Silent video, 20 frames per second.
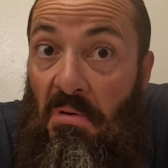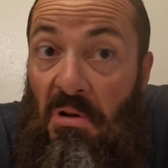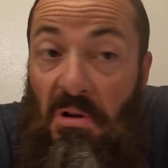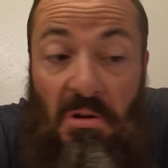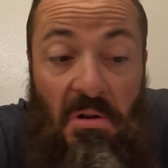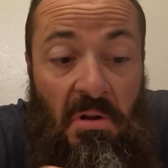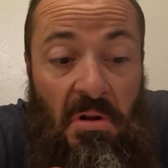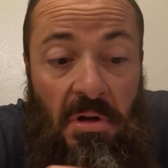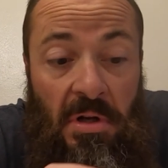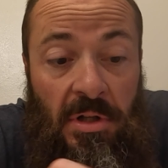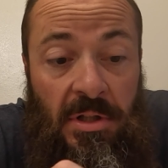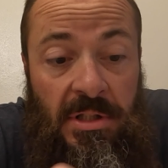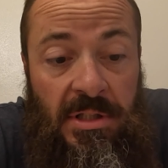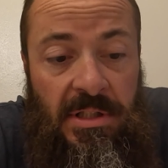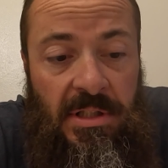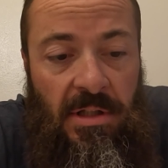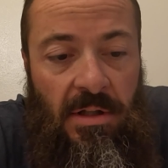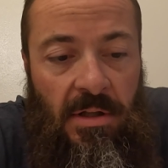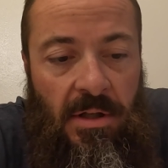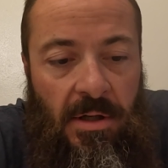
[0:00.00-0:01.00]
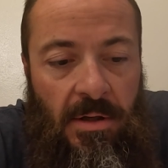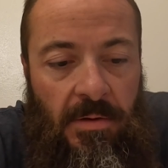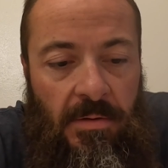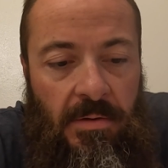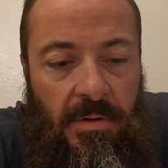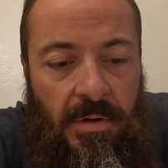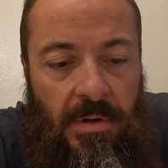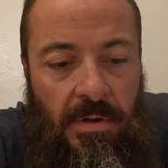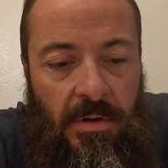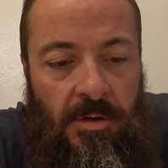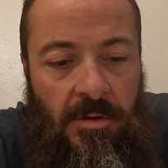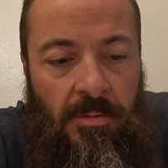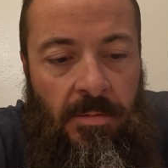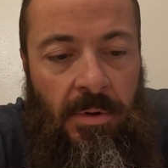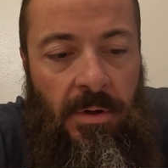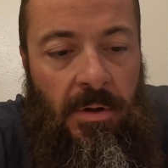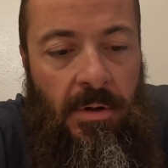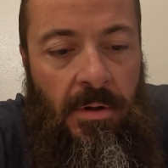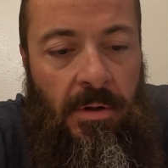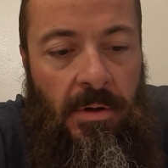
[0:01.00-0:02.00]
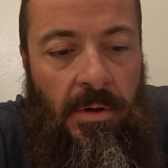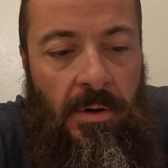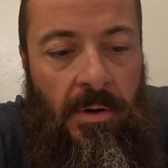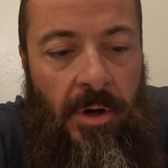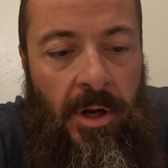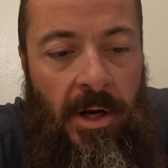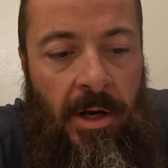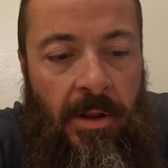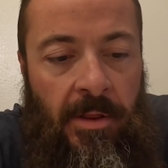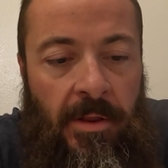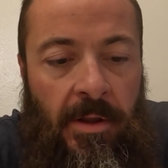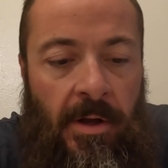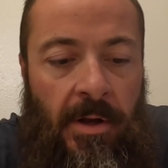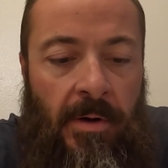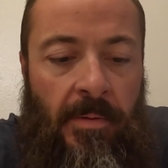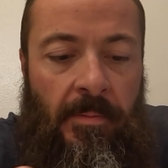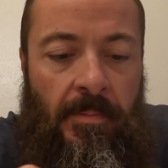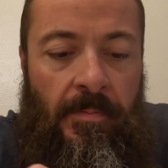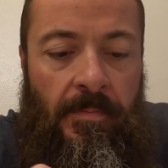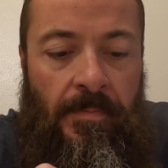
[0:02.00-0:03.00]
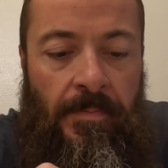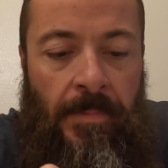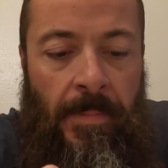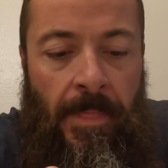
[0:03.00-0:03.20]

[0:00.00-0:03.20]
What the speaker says: a little silicone tube or anything.